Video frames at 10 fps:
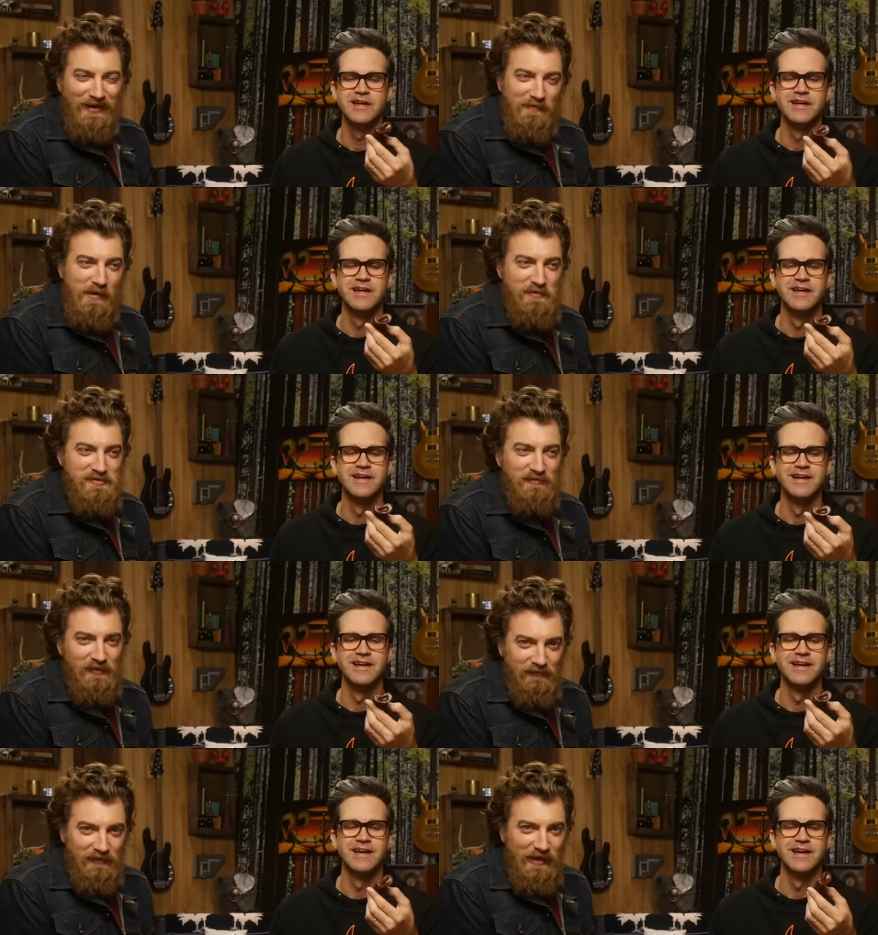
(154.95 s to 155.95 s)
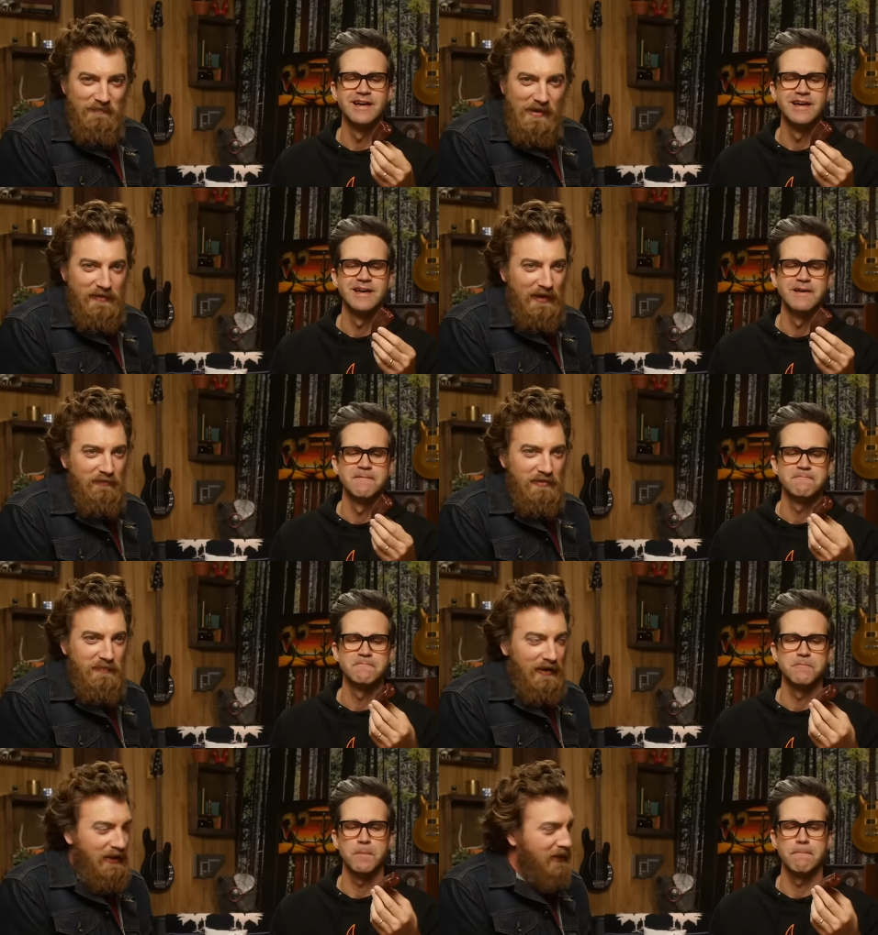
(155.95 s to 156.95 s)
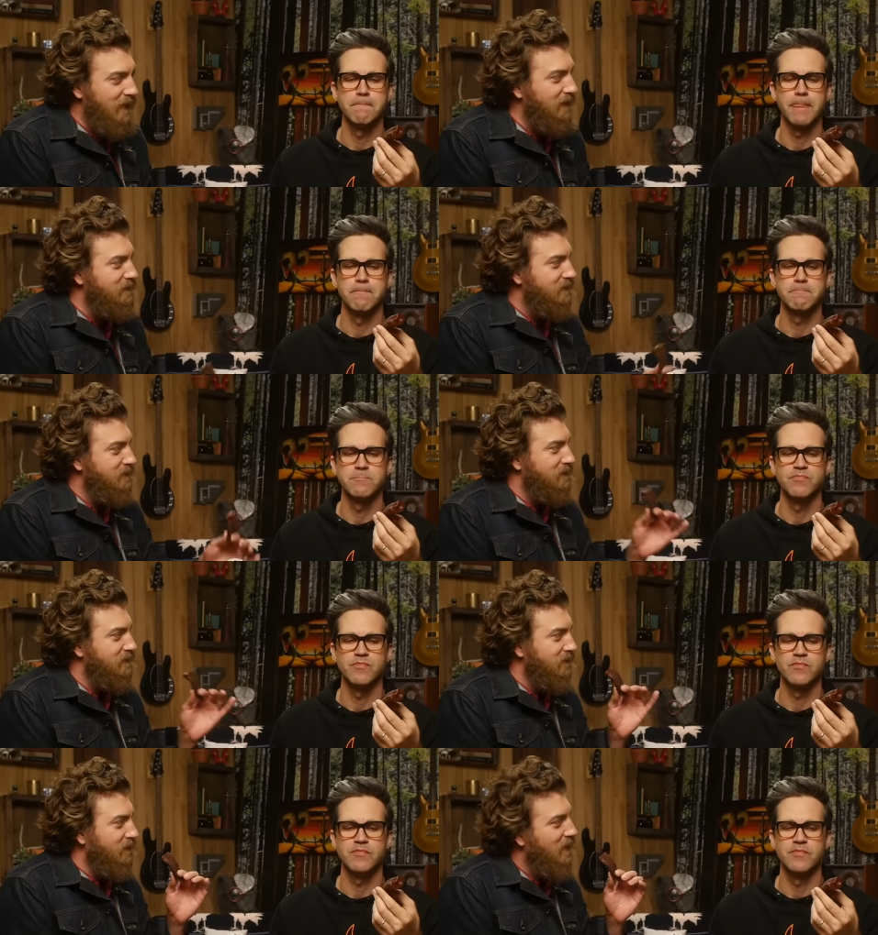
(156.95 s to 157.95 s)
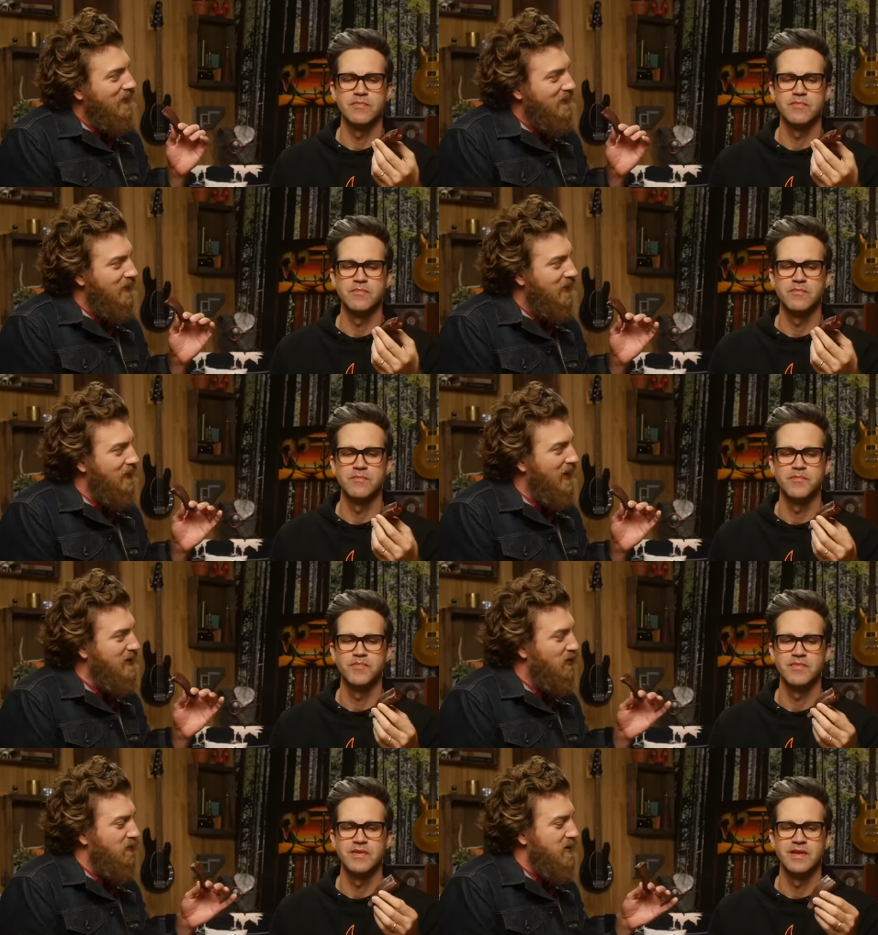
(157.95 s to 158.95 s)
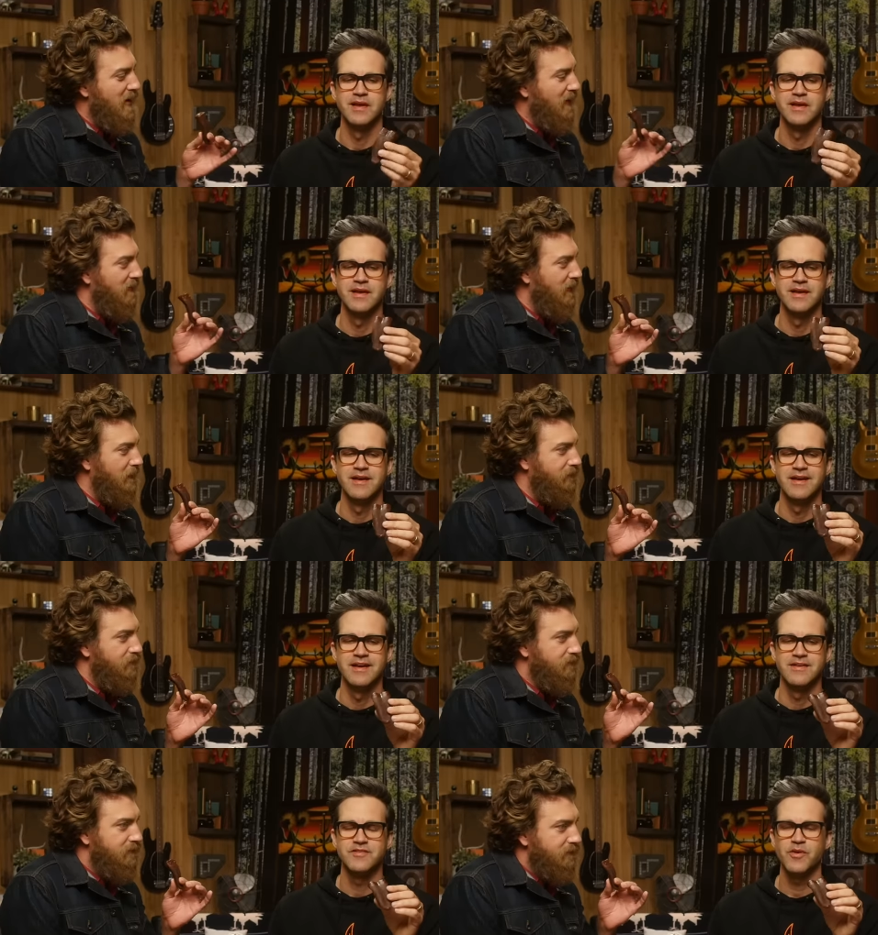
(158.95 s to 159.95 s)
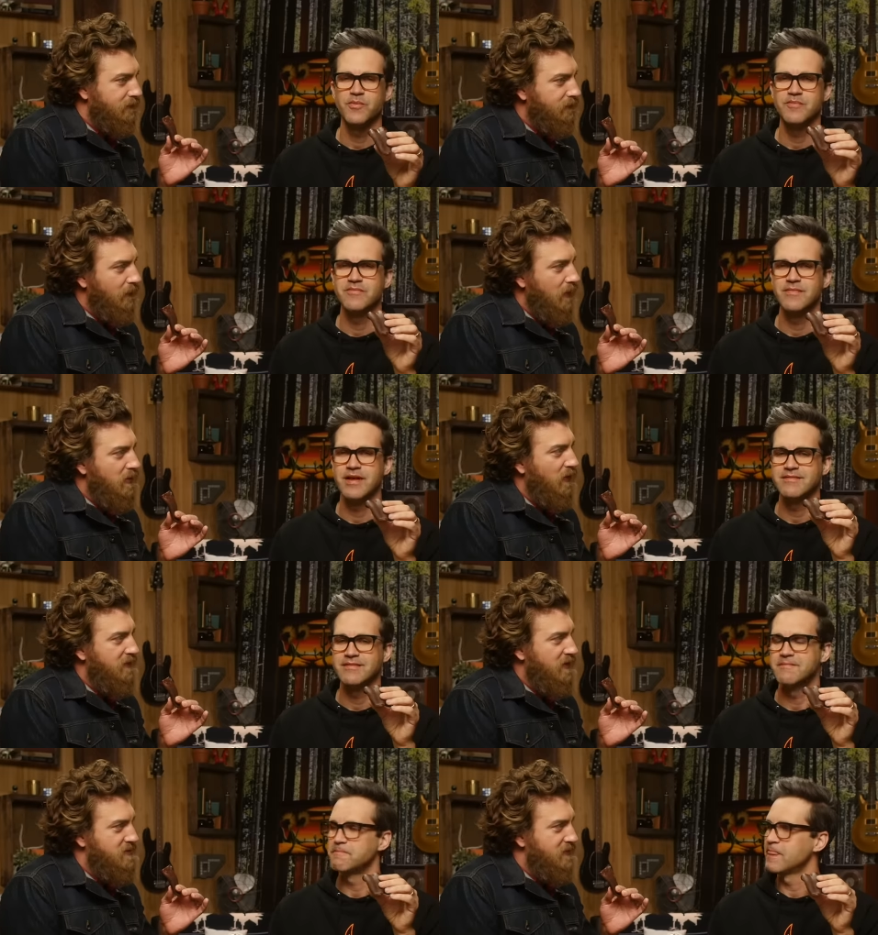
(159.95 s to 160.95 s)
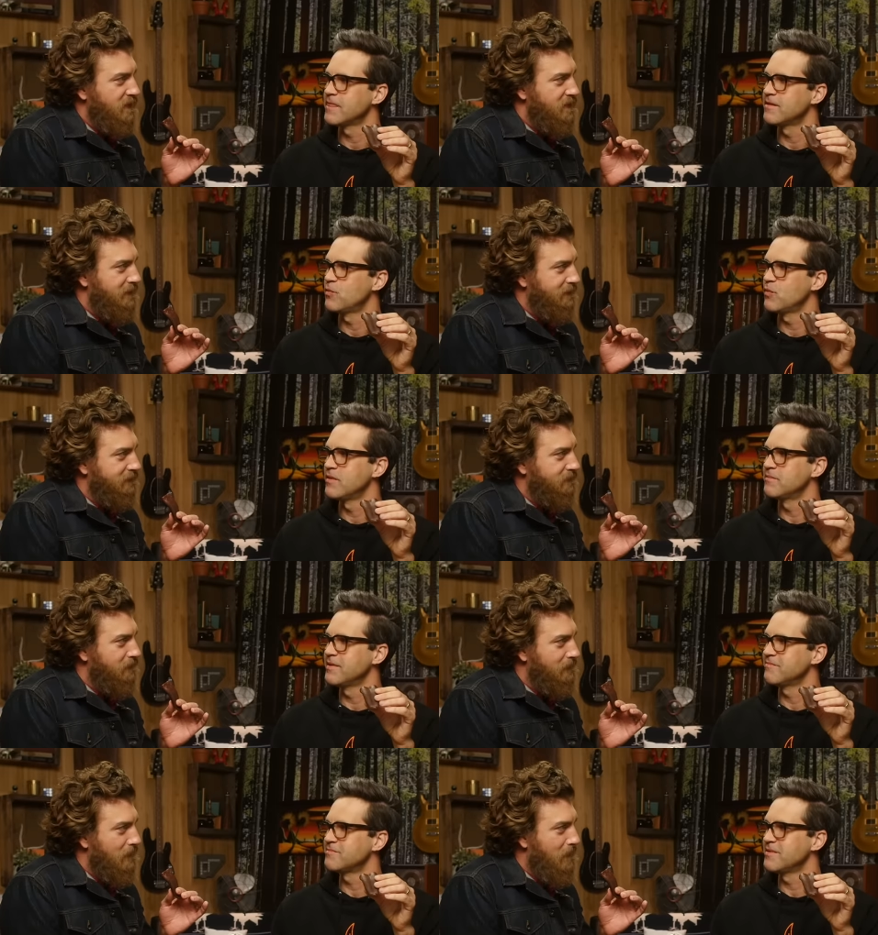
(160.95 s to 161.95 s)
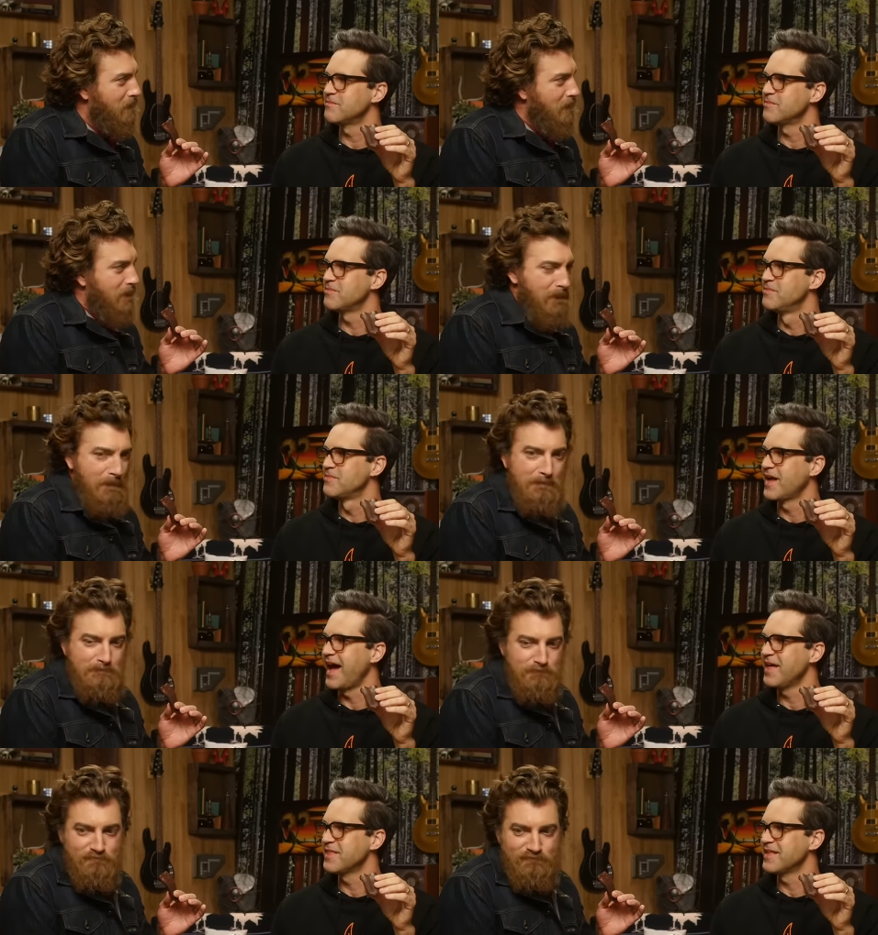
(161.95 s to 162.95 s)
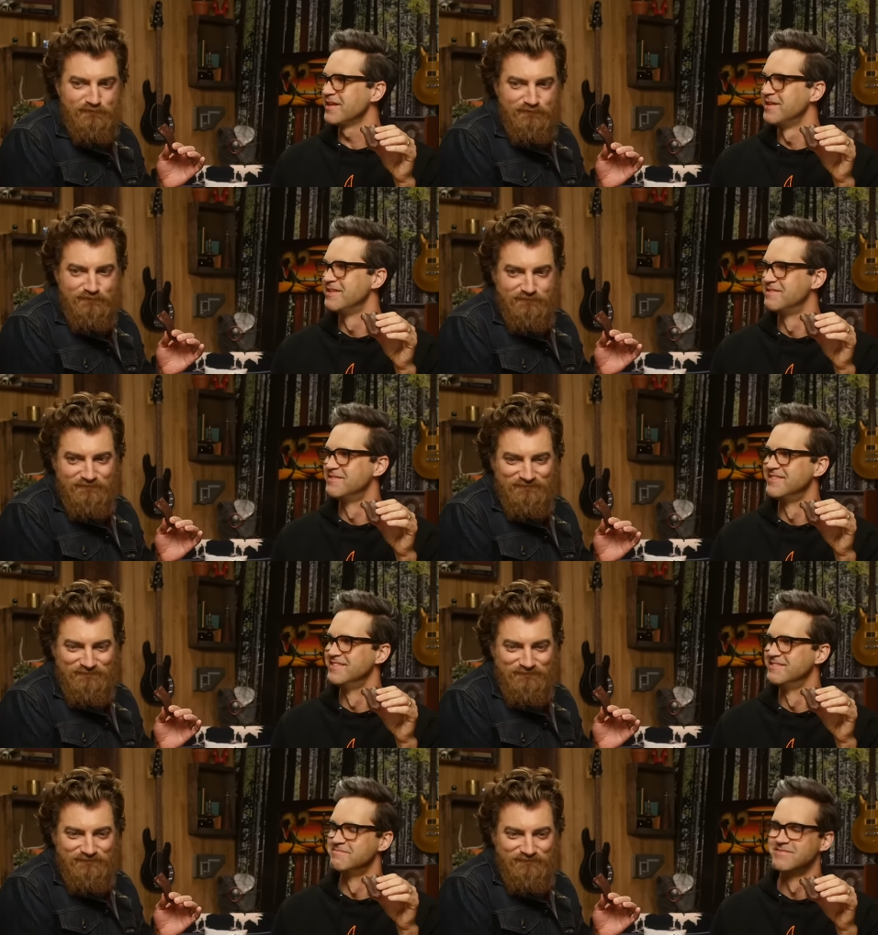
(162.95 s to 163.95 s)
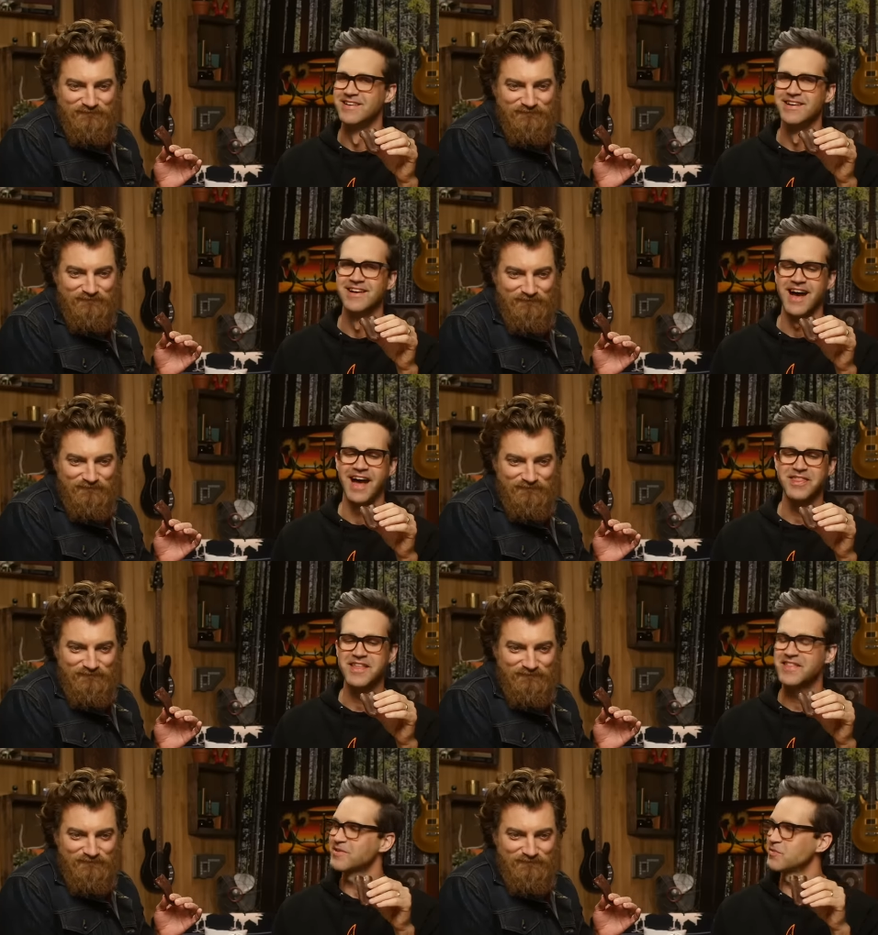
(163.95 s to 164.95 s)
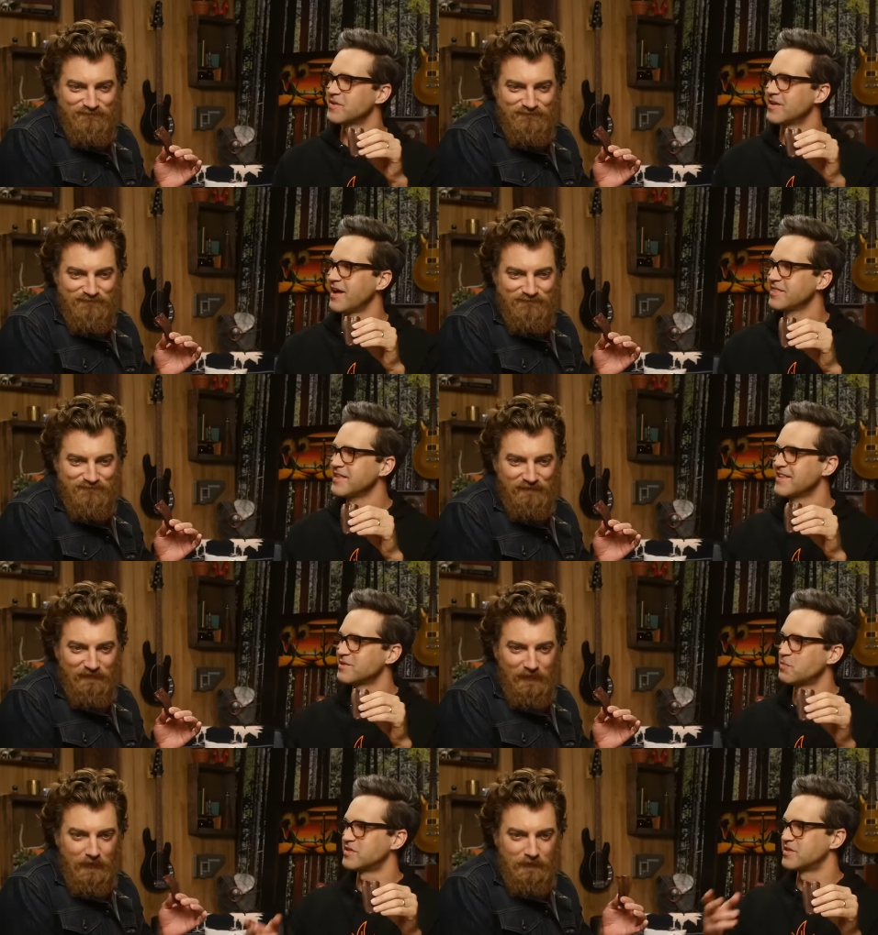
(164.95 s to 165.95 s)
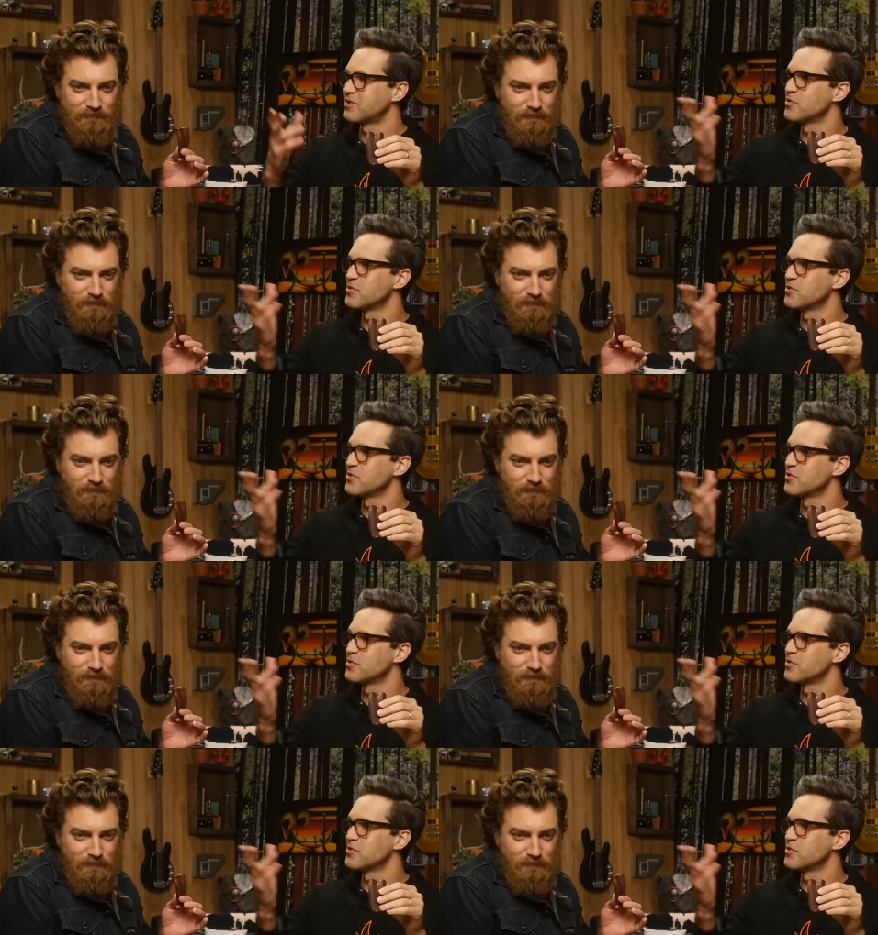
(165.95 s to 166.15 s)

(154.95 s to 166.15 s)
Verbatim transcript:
Speaker 1: And maybe it's too late for that. Maybe that would have been like a a 93 kind of thing. So
Speaker 2: you want to touch tongues? I, I think that's I think that's what the